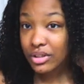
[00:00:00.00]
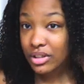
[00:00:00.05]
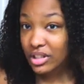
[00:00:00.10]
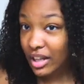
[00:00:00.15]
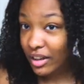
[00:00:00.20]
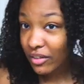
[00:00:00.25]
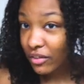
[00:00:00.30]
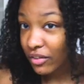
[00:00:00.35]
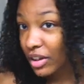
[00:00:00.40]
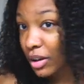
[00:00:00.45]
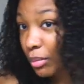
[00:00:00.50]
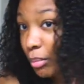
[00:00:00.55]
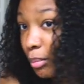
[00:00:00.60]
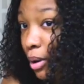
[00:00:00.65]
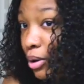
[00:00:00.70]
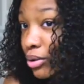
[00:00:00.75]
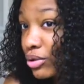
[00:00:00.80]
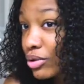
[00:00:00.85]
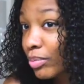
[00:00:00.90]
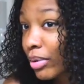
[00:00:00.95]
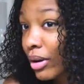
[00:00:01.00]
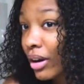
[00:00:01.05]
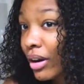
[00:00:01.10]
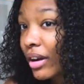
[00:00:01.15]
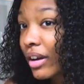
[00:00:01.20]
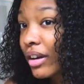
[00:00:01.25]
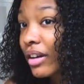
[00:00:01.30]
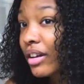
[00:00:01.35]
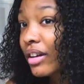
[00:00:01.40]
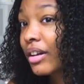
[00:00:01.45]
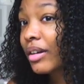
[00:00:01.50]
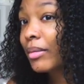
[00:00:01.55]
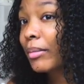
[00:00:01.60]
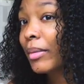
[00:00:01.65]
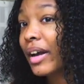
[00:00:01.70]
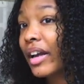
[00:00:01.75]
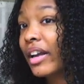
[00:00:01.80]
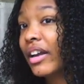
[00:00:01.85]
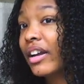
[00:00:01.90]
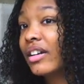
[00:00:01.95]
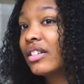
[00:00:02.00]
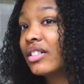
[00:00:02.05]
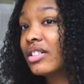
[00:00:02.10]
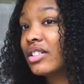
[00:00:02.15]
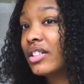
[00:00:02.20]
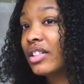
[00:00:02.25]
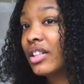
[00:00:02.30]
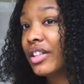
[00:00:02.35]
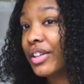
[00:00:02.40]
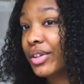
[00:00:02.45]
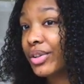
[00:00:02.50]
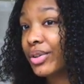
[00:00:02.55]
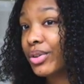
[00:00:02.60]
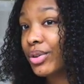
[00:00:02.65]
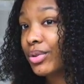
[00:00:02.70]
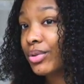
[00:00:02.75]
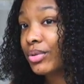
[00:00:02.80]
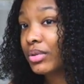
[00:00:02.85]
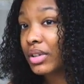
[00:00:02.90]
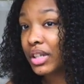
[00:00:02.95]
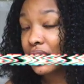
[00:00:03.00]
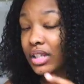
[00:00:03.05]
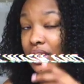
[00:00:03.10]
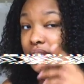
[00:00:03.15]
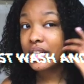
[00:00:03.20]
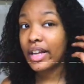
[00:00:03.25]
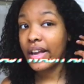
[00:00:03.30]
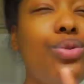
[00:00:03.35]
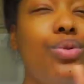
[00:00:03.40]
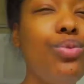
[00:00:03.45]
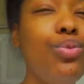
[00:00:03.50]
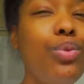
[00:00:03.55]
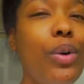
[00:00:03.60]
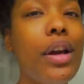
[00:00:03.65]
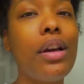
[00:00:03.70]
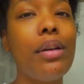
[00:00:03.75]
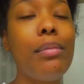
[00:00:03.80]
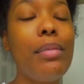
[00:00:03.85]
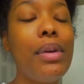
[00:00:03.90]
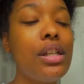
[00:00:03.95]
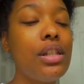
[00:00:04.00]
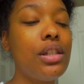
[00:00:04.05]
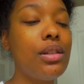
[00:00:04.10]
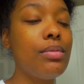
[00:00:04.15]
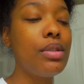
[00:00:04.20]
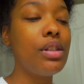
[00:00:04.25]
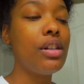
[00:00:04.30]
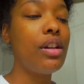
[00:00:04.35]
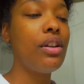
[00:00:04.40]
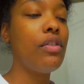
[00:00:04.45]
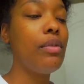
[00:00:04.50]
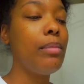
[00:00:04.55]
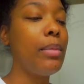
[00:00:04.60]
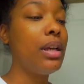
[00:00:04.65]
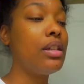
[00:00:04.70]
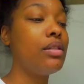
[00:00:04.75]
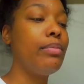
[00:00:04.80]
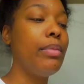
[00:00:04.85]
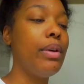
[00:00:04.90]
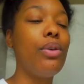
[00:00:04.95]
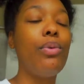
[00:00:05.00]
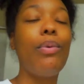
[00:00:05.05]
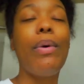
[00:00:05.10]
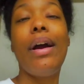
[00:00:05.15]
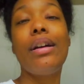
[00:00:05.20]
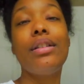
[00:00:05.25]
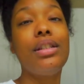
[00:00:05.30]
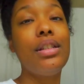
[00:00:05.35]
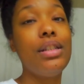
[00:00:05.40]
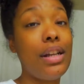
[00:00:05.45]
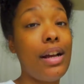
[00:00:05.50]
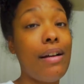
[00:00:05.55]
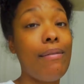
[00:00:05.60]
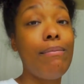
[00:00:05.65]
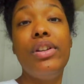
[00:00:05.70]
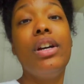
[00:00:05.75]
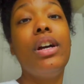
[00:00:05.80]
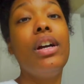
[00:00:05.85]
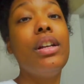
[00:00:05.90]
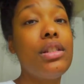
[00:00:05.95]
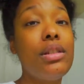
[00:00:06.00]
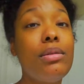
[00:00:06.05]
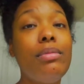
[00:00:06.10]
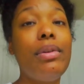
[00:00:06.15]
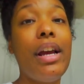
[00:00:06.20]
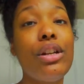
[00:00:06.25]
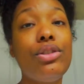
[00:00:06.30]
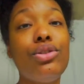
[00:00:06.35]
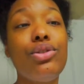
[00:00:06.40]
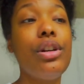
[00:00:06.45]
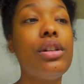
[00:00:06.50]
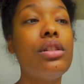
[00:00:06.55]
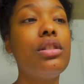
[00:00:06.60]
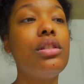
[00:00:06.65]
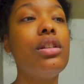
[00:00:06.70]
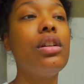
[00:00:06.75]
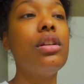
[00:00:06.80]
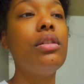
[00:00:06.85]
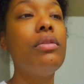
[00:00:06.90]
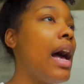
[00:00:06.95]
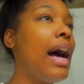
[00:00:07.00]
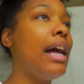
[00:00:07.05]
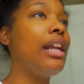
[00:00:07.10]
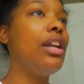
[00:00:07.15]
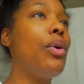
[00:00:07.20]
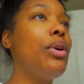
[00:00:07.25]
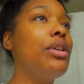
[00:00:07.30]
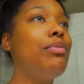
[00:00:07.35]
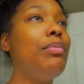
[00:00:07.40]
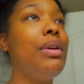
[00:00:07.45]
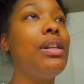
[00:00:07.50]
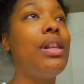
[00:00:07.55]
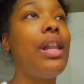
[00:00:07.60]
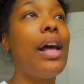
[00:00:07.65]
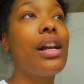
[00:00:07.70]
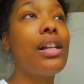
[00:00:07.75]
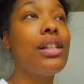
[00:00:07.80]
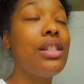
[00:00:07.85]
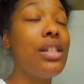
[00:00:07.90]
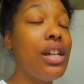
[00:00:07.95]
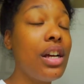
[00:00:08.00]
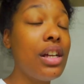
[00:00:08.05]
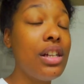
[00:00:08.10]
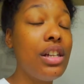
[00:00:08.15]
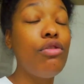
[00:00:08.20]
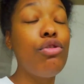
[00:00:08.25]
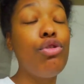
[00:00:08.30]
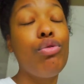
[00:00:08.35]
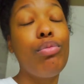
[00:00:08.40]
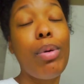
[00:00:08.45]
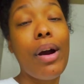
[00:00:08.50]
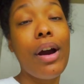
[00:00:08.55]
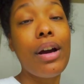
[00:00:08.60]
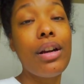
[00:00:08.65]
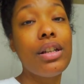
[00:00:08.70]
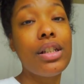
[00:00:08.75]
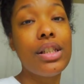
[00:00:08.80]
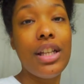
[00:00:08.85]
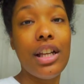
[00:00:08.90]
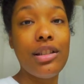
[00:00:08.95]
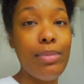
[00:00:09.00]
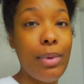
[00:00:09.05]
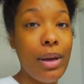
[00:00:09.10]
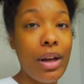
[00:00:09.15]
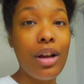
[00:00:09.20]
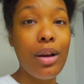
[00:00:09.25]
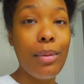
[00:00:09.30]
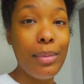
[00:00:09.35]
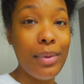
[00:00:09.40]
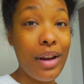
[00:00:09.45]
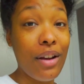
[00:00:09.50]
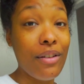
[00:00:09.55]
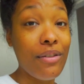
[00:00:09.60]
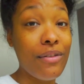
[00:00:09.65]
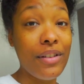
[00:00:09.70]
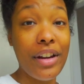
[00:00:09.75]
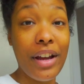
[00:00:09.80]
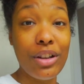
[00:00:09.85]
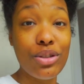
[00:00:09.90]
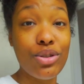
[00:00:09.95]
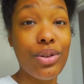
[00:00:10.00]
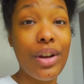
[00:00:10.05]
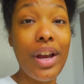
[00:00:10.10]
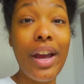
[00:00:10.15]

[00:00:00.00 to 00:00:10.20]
So, I asked you guys, hey, could you recommend some stuff for me? It's been a while since I've done some natural hair stuff. I know it's been like a ton of new products that's been coming out for natural